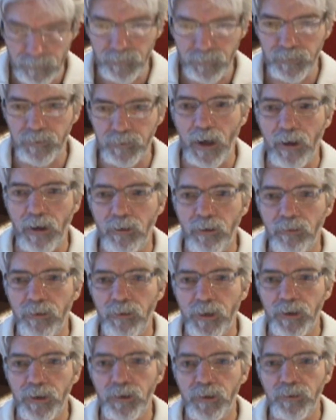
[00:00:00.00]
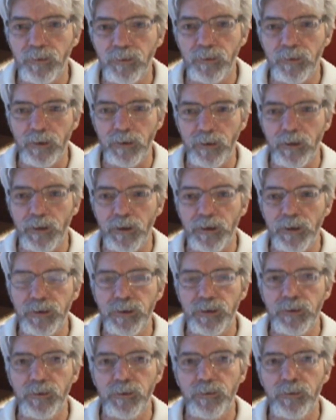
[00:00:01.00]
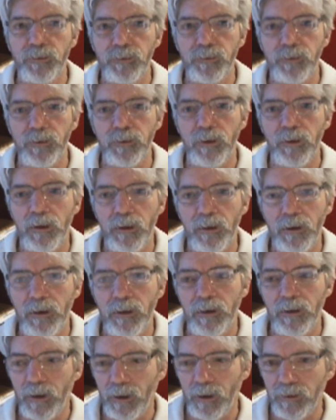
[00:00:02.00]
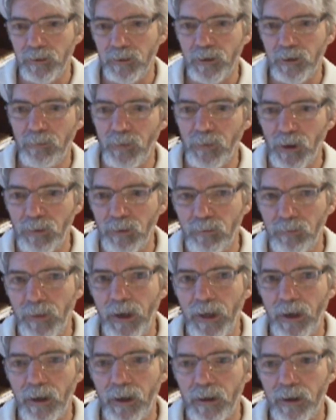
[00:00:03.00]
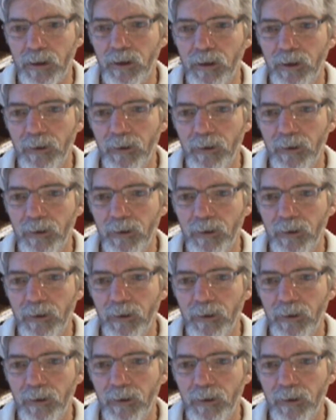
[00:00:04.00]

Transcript: scattering into the nations and coming back,